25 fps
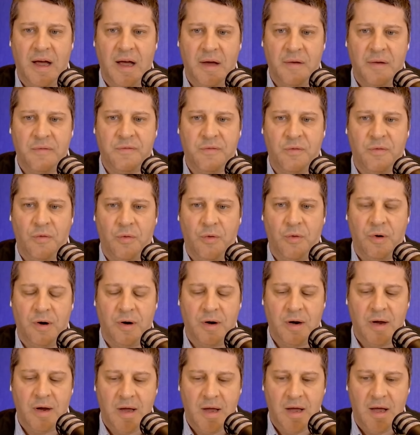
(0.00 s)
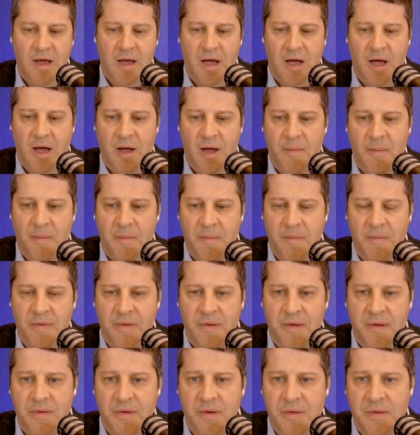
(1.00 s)
for
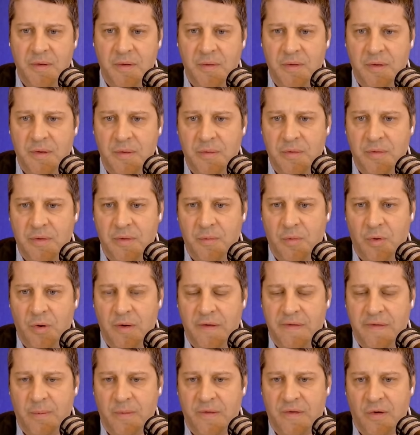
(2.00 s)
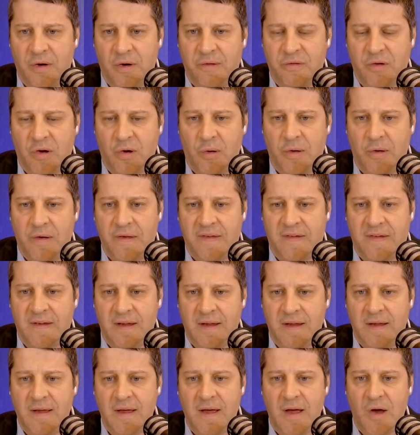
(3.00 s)
the world's reserve
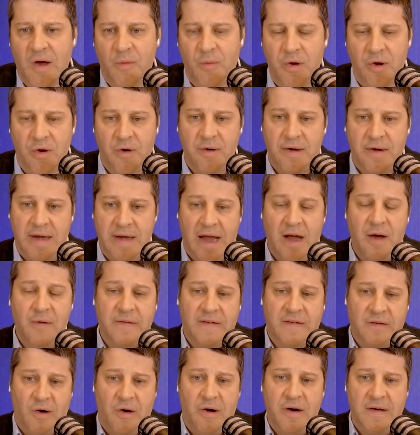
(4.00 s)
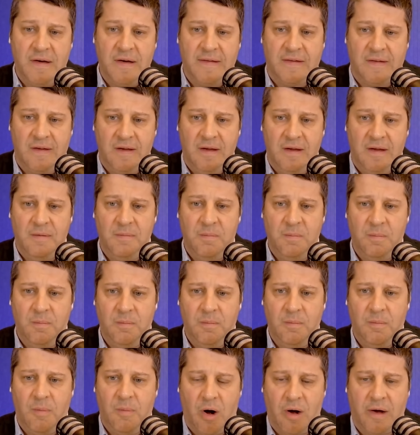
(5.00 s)
currency. We are now starting to see
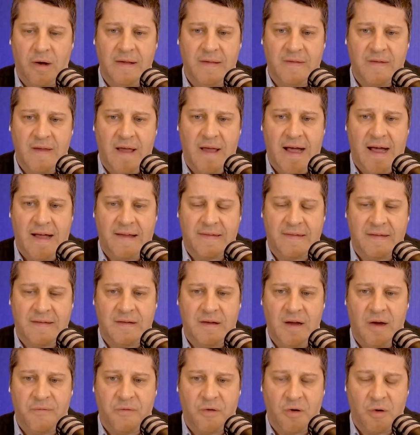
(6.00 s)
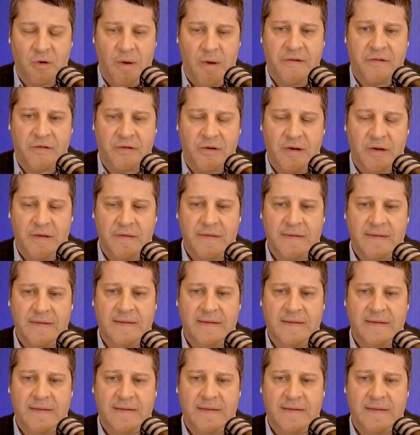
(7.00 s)
markets ask tougher questions.